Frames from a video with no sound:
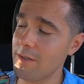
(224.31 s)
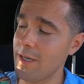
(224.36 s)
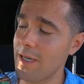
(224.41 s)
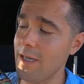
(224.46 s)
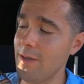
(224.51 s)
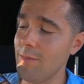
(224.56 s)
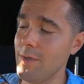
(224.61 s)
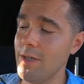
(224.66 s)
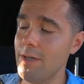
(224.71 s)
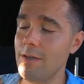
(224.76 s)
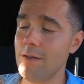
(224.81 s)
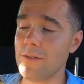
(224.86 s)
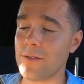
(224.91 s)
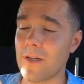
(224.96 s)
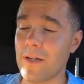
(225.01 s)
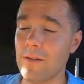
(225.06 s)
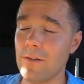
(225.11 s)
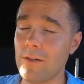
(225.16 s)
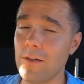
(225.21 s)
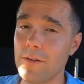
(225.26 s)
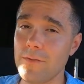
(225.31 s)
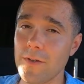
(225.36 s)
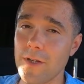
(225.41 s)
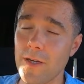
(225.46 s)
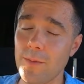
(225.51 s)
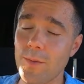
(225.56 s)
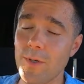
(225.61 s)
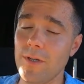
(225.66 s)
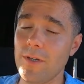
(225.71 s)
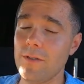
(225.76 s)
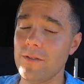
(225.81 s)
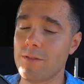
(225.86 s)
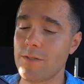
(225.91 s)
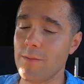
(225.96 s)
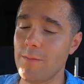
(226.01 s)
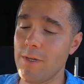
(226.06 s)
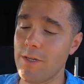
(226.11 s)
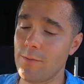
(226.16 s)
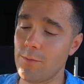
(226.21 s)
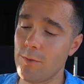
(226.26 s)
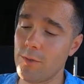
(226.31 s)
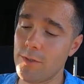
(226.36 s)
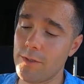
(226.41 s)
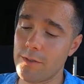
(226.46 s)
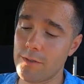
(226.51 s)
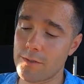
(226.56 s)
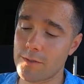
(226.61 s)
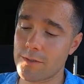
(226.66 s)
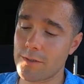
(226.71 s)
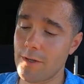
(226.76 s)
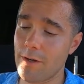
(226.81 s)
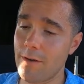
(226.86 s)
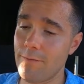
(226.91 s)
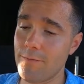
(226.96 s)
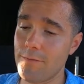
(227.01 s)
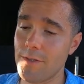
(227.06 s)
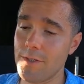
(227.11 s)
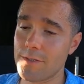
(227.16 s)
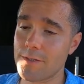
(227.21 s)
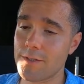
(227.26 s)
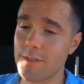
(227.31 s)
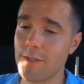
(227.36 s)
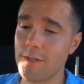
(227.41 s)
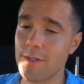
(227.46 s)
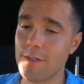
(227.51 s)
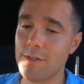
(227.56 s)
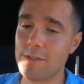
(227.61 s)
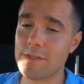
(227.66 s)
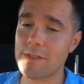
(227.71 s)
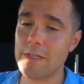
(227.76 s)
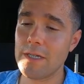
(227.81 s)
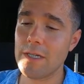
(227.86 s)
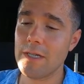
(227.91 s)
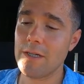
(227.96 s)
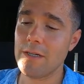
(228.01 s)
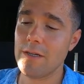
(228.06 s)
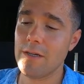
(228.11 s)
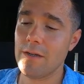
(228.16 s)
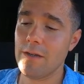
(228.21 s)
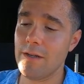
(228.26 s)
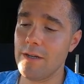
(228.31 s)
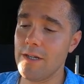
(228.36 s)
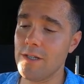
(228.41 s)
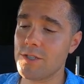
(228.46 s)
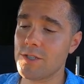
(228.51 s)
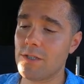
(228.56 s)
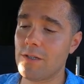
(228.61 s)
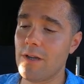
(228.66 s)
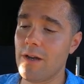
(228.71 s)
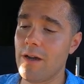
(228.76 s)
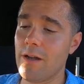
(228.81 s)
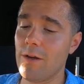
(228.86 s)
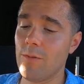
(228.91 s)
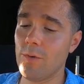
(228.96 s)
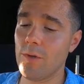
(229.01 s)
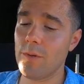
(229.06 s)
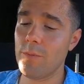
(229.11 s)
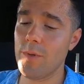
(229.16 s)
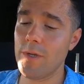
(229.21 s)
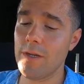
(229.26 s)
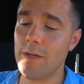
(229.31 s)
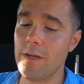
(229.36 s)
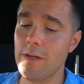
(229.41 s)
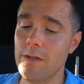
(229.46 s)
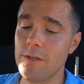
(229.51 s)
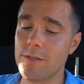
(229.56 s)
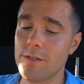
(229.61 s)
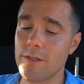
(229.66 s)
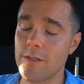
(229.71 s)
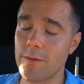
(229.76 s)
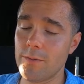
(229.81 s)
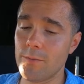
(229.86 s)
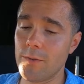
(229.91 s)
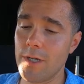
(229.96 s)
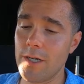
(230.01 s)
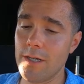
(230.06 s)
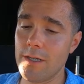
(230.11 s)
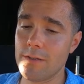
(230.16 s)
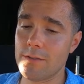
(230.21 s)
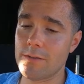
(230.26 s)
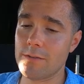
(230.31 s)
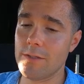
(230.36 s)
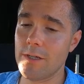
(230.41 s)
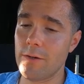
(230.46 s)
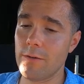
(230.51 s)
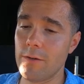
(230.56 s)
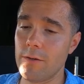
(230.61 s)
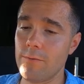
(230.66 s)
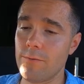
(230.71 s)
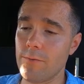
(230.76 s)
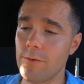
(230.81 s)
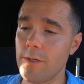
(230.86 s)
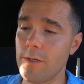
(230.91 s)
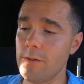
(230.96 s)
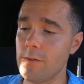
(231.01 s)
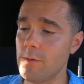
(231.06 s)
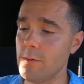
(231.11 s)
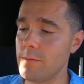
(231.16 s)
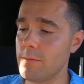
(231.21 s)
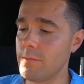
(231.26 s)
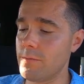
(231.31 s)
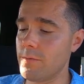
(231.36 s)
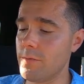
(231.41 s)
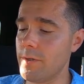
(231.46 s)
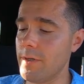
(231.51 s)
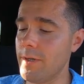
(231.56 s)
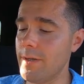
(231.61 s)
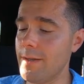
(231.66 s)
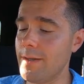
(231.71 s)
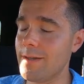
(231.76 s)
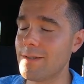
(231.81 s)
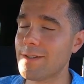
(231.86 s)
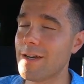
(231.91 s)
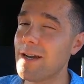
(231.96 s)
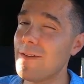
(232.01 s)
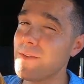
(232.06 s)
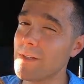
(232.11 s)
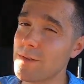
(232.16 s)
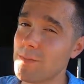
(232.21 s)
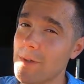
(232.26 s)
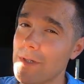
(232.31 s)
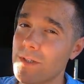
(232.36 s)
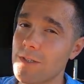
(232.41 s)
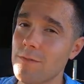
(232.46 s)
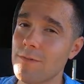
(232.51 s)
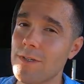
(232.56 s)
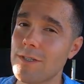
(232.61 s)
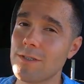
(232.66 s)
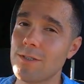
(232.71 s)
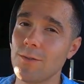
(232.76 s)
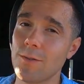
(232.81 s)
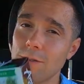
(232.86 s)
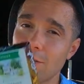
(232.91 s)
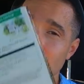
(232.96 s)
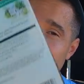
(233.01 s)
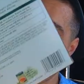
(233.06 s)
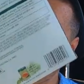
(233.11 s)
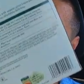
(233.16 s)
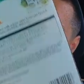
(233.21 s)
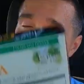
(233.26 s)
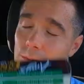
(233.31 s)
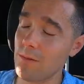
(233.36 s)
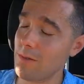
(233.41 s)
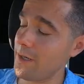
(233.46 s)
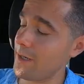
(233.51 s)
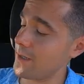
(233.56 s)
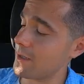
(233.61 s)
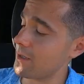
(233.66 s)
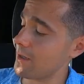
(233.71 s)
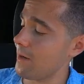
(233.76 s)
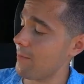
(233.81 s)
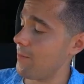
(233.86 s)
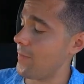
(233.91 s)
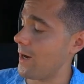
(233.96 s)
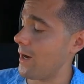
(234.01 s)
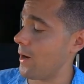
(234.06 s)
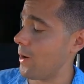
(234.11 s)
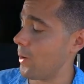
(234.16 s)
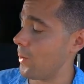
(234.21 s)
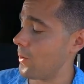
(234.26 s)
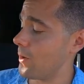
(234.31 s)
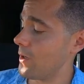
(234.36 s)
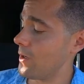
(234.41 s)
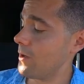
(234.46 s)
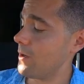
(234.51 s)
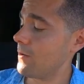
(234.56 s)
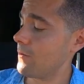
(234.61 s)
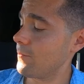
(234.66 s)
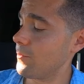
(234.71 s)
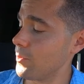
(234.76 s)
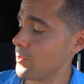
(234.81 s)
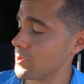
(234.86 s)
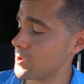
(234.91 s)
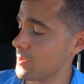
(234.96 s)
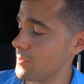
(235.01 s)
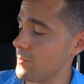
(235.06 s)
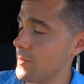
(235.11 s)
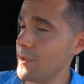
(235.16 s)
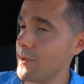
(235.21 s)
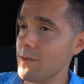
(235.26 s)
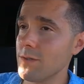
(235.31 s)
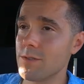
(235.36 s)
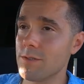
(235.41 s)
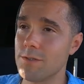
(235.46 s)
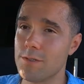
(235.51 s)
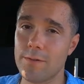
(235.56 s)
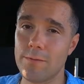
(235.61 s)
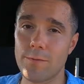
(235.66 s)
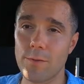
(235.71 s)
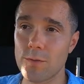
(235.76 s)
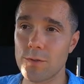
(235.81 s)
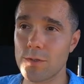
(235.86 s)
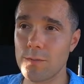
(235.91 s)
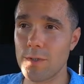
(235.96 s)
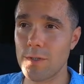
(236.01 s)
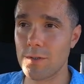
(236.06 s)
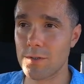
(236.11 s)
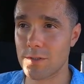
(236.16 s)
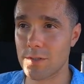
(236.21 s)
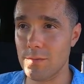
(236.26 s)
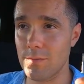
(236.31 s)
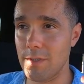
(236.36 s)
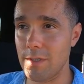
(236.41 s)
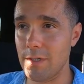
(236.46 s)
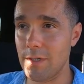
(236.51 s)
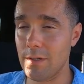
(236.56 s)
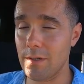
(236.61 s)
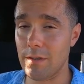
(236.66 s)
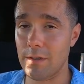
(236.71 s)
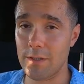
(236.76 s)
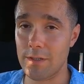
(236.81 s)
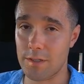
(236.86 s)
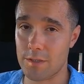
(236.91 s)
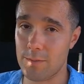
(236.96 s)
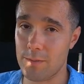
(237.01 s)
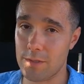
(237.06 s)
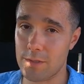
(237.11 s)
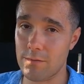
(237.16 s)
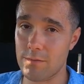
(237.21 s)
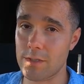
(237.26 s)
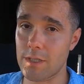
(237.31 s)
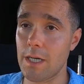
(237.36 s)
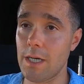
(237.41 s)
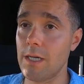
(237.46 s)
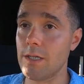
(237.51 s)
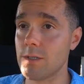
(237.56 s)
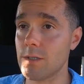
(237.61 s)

Amy's. I love Amy's. They make really good stuff. This is an enchilada with beans and rice, dairy-free, gluten-free. Kind of expensive. That's the only thing I don't like about frozen meals is that frozen meals can be on the expensive side.